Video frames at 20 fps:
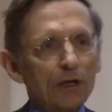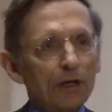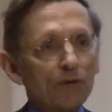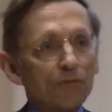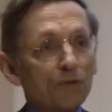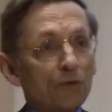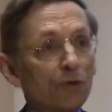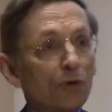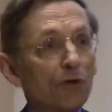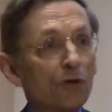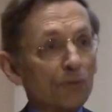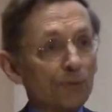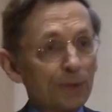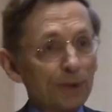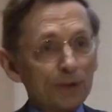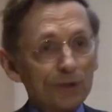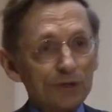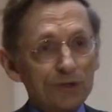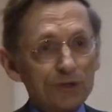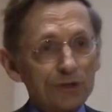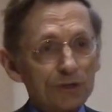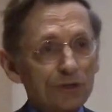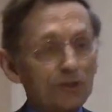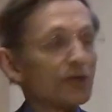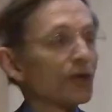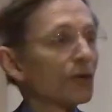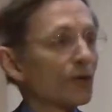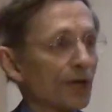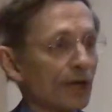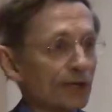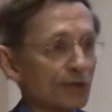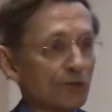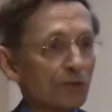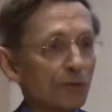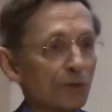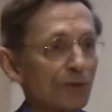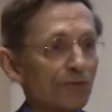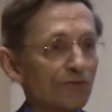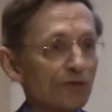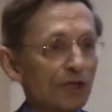of all the pieces. So that's what
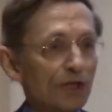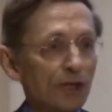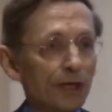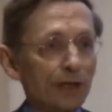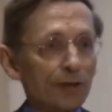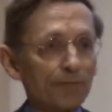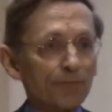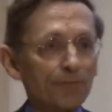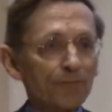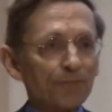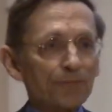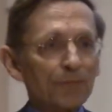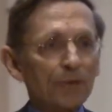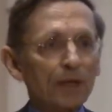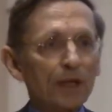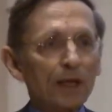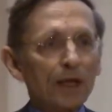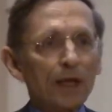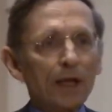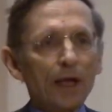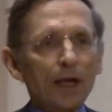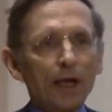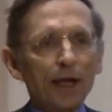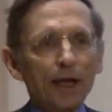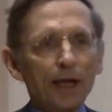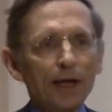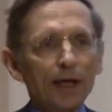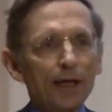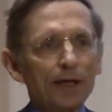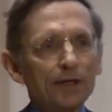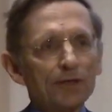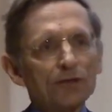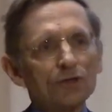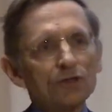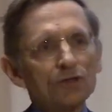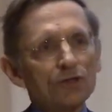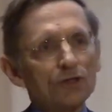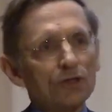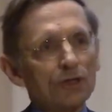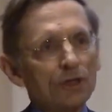we've done. And
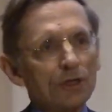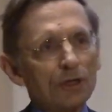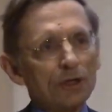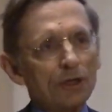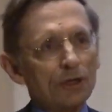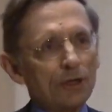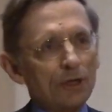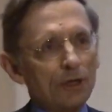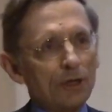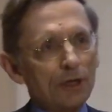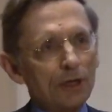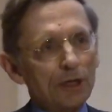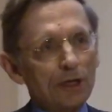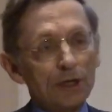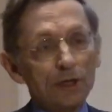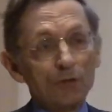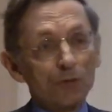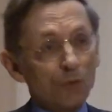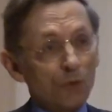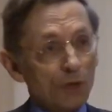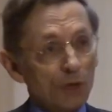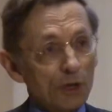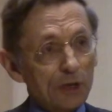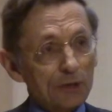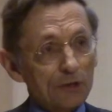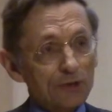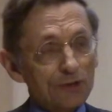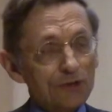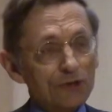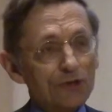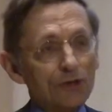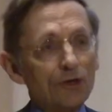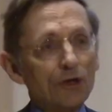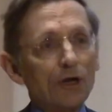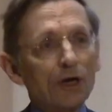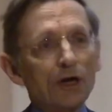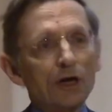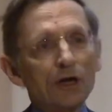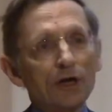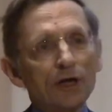it works.
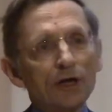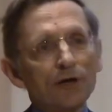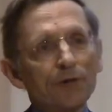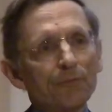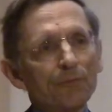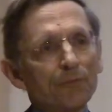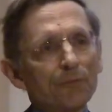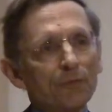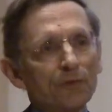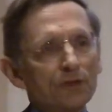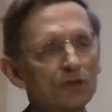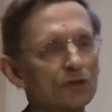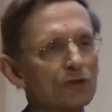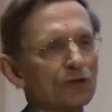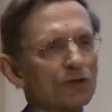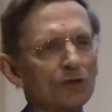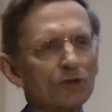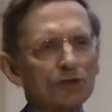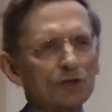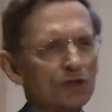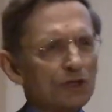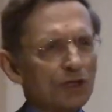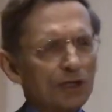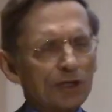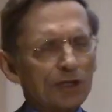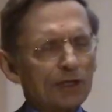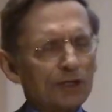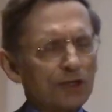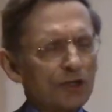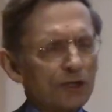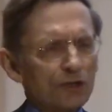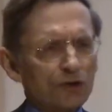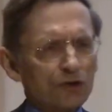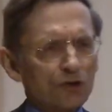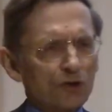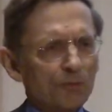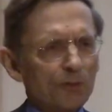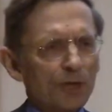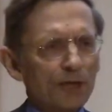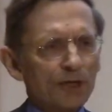The statistics
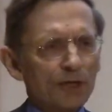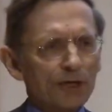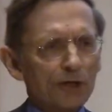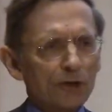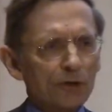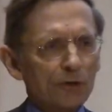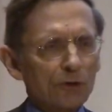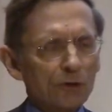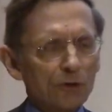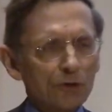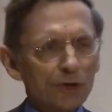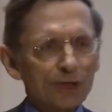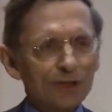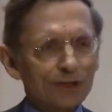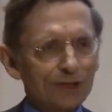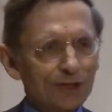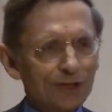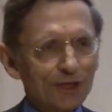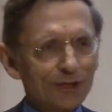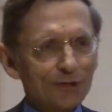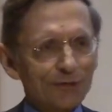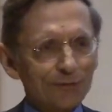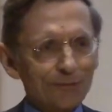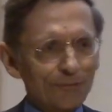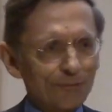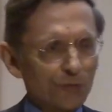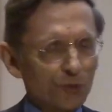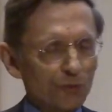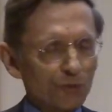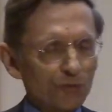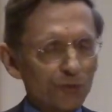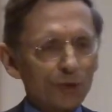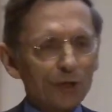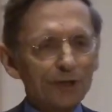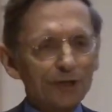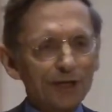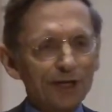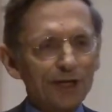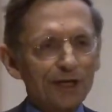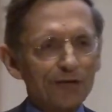are about a year old. I'll just move
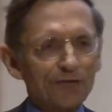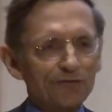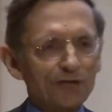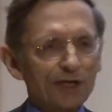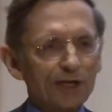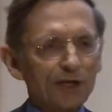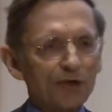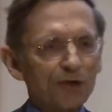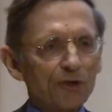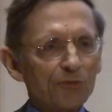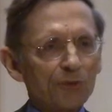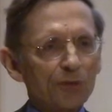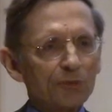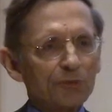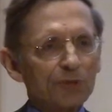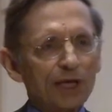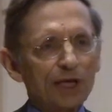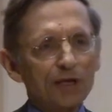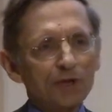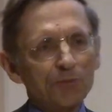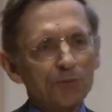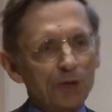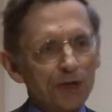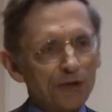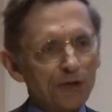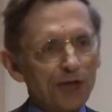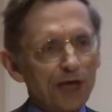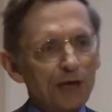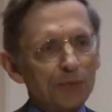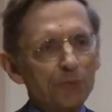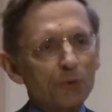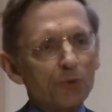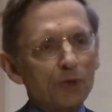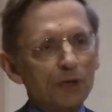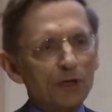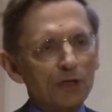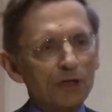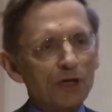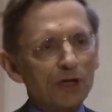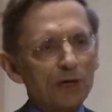quickly enough to get them updated. But at that
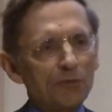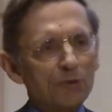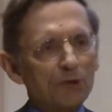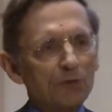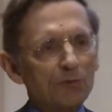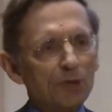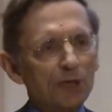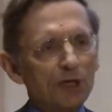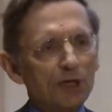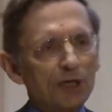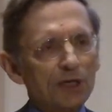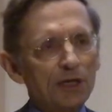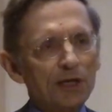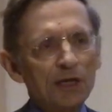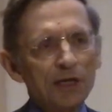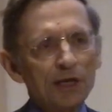point in Ahmedabad,